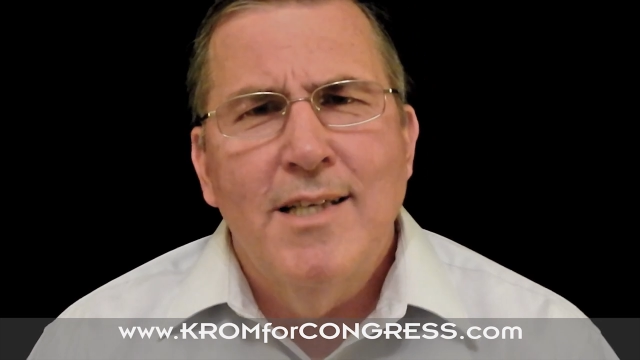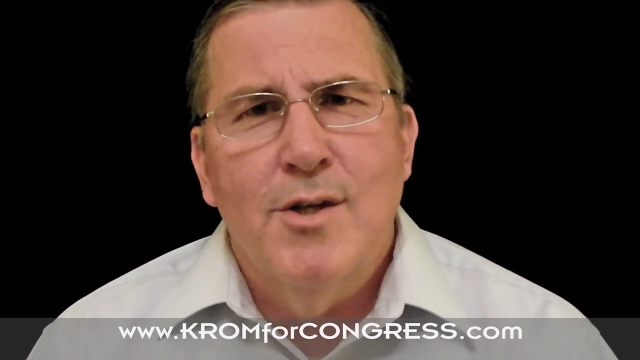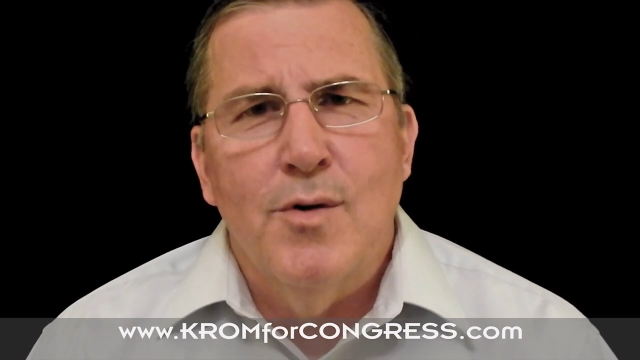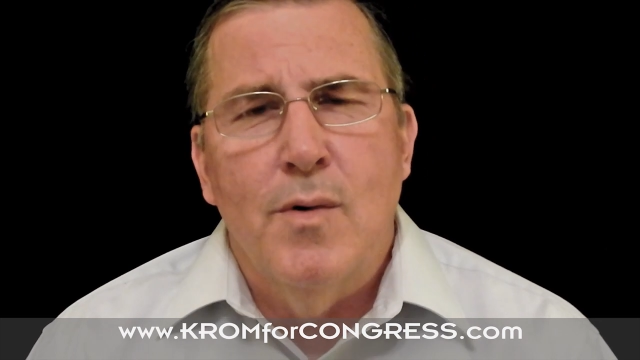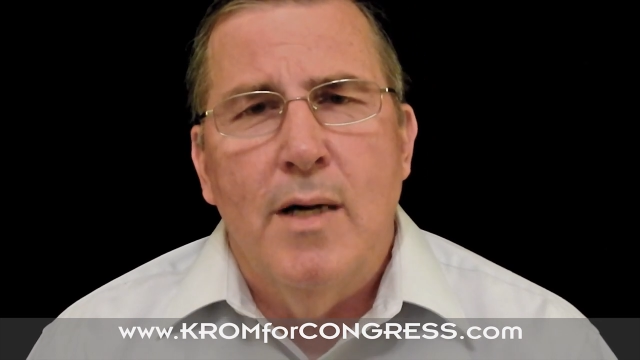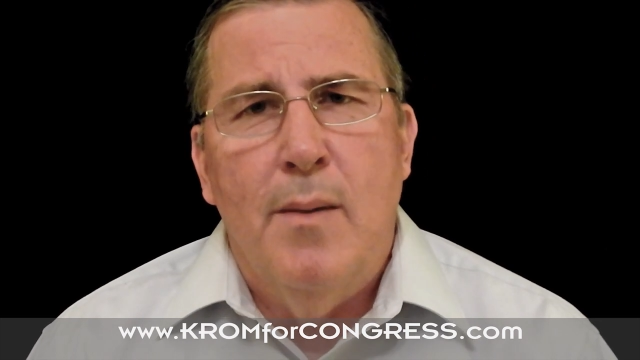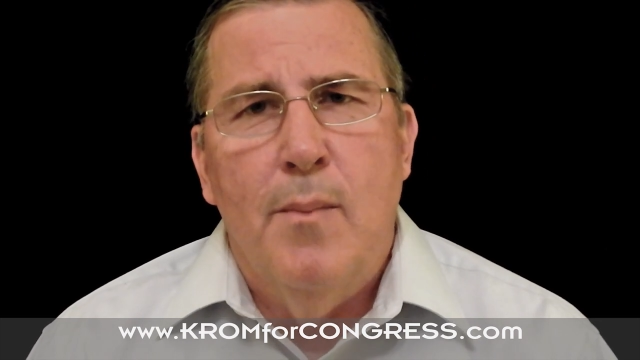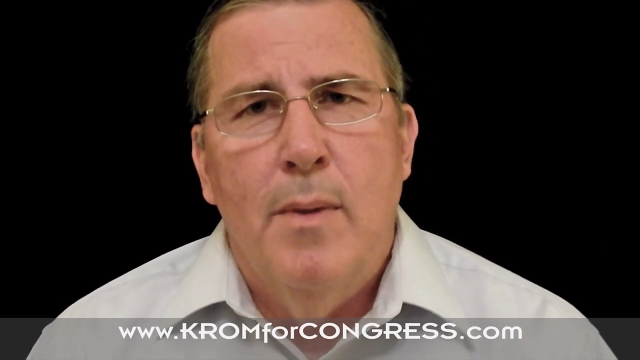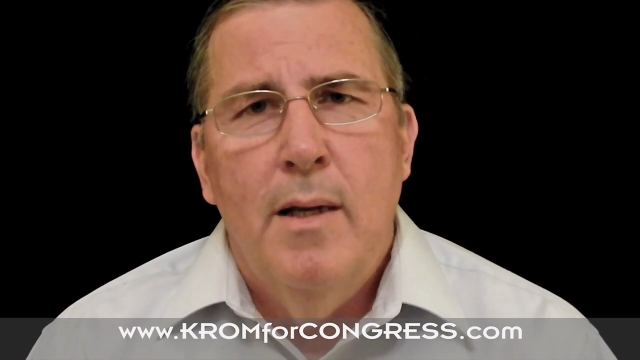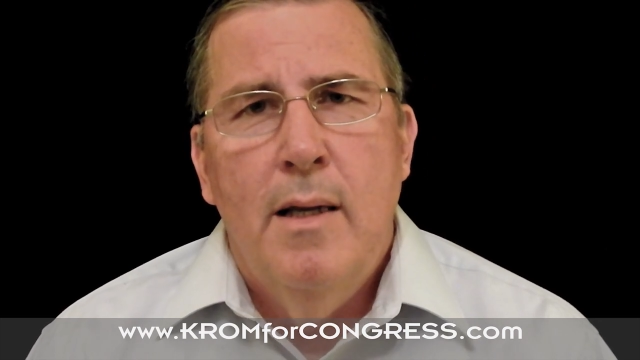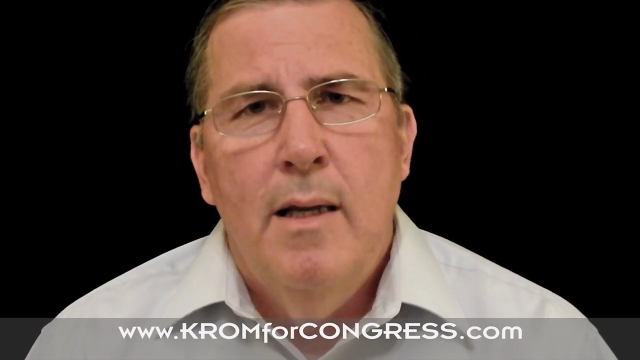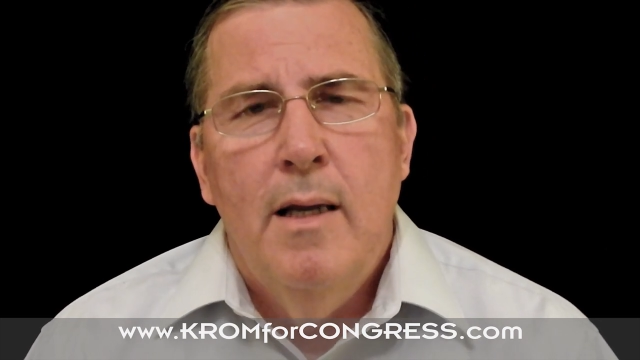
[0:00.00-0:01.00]
sure am.
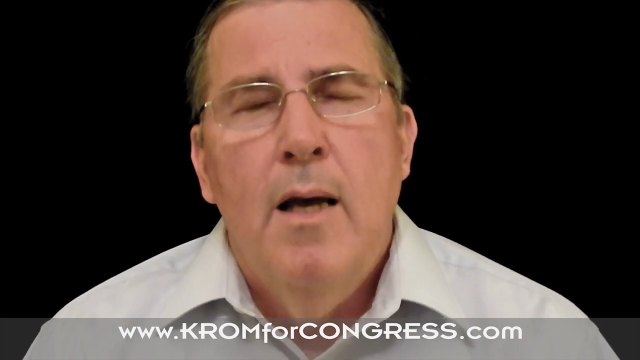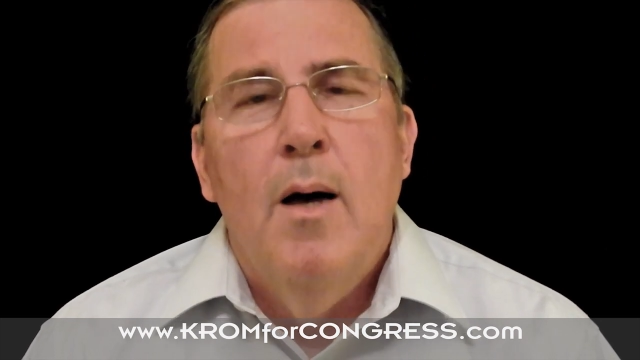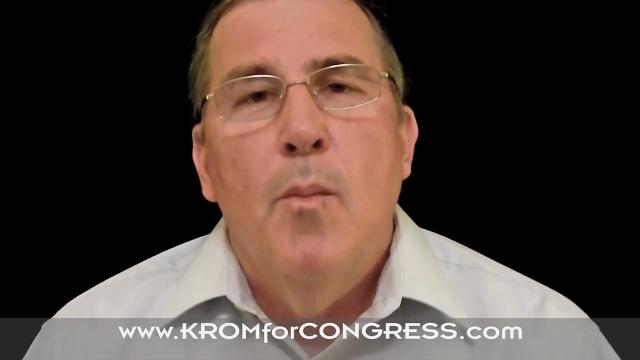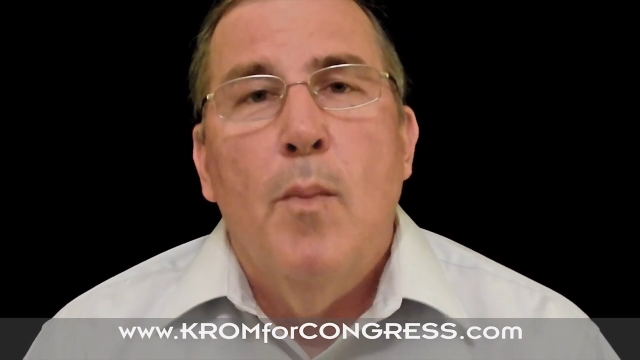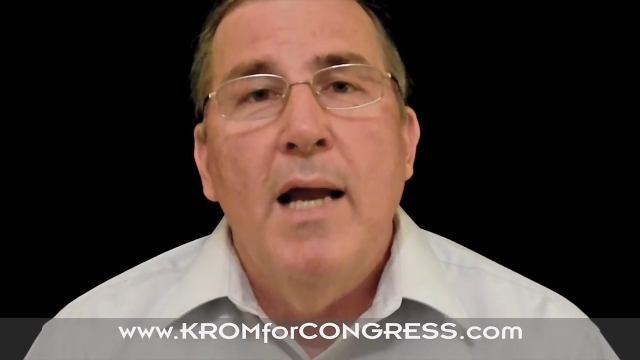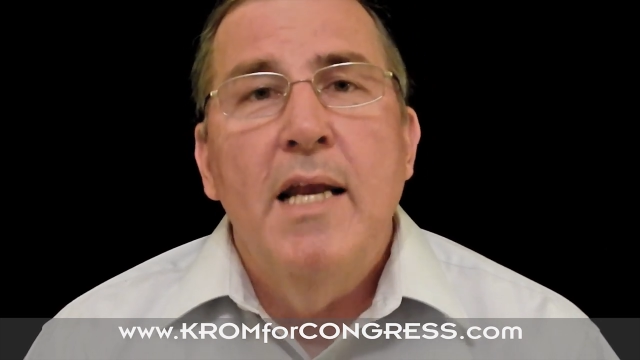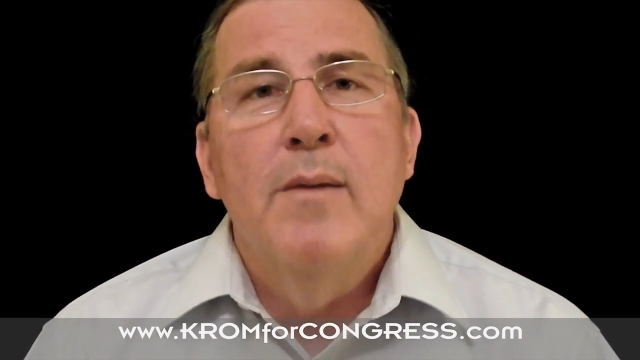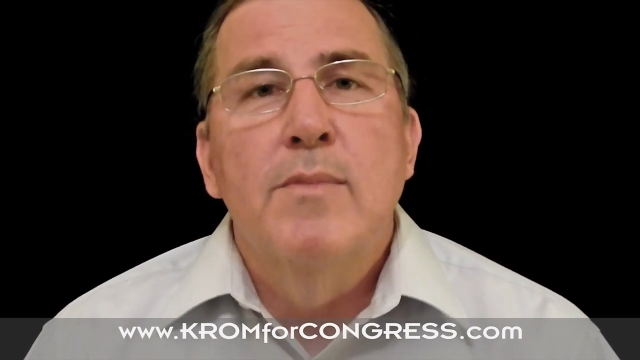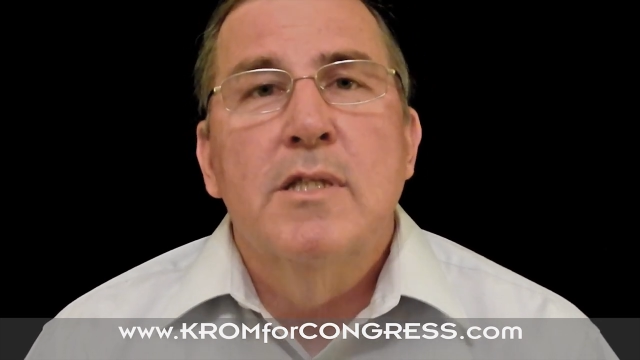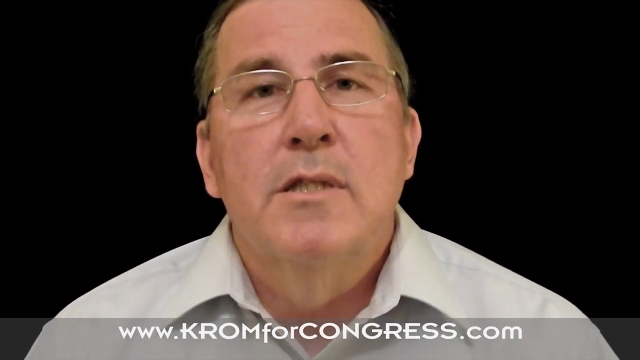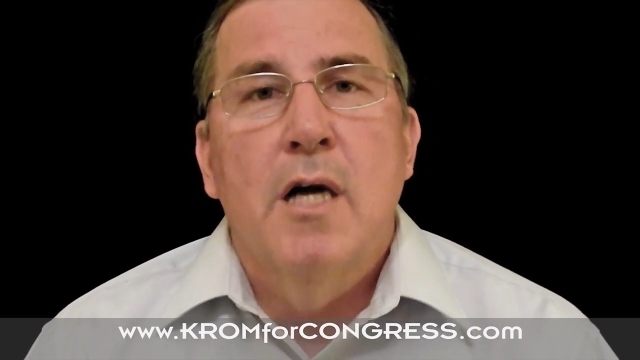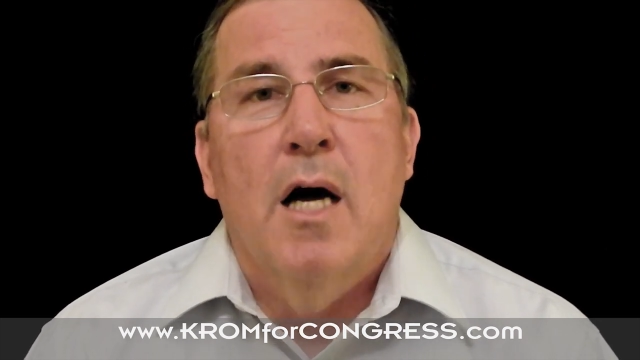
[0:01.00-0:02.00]
My name
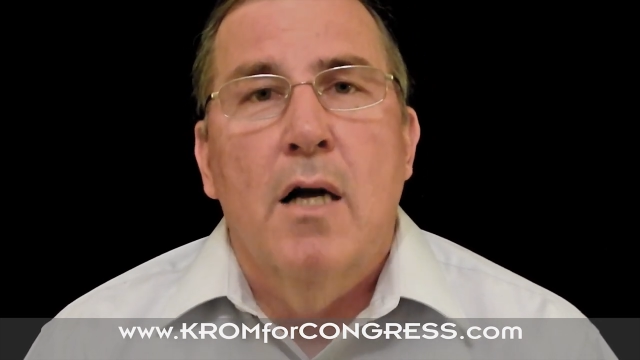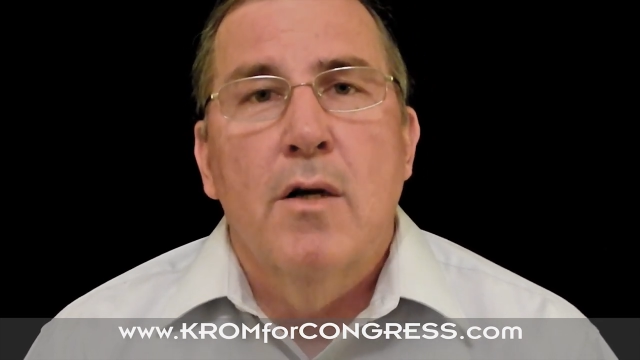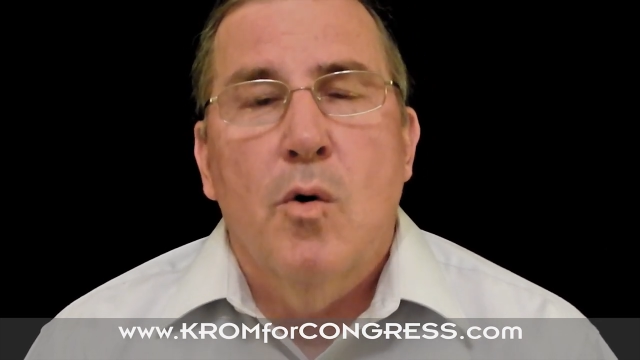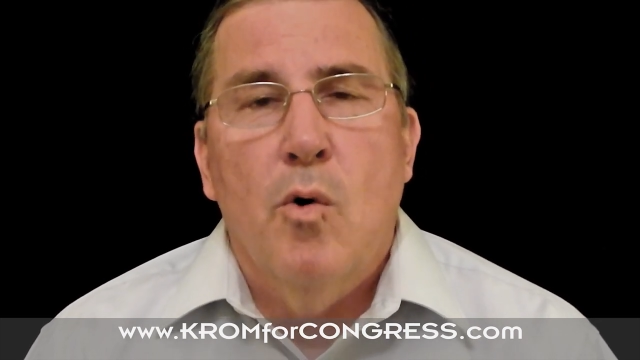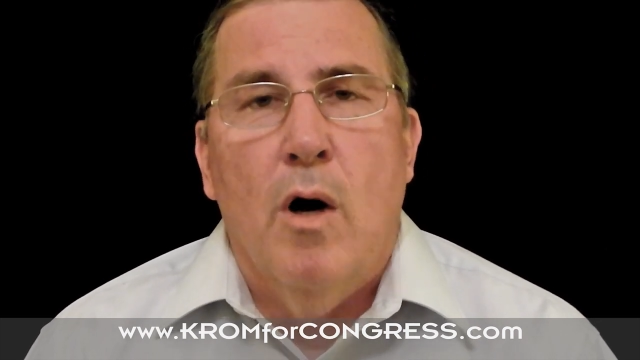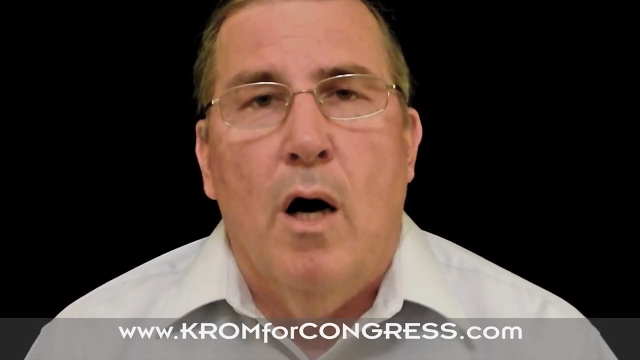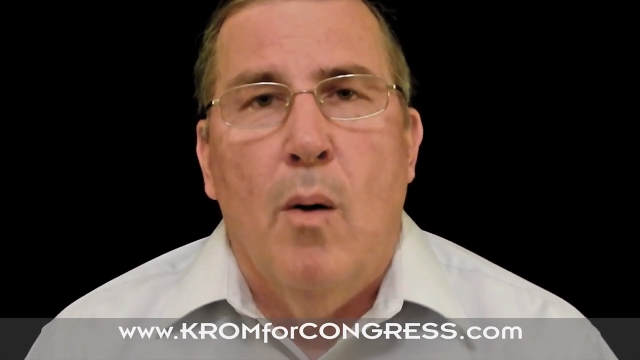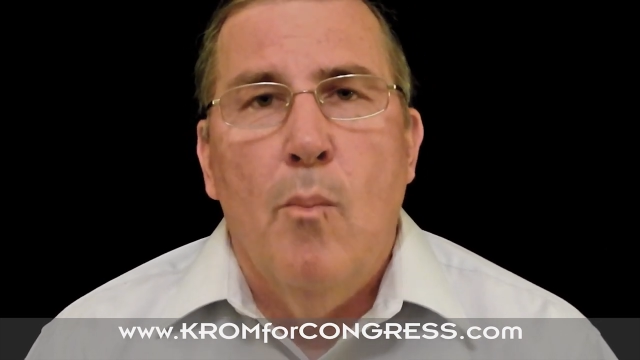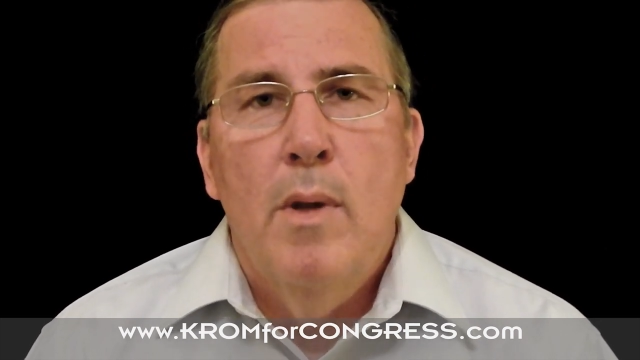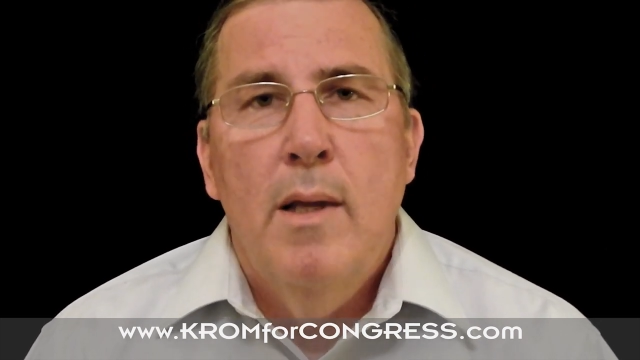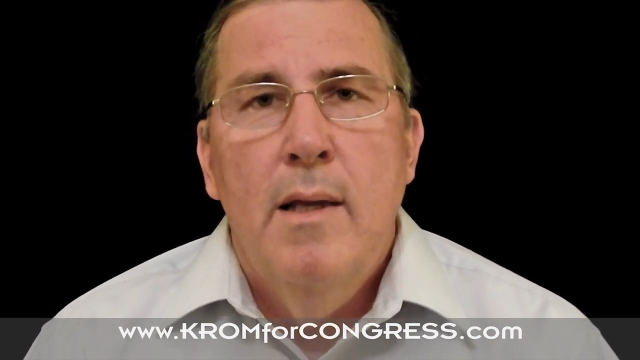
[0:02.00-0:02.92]
is John Krom,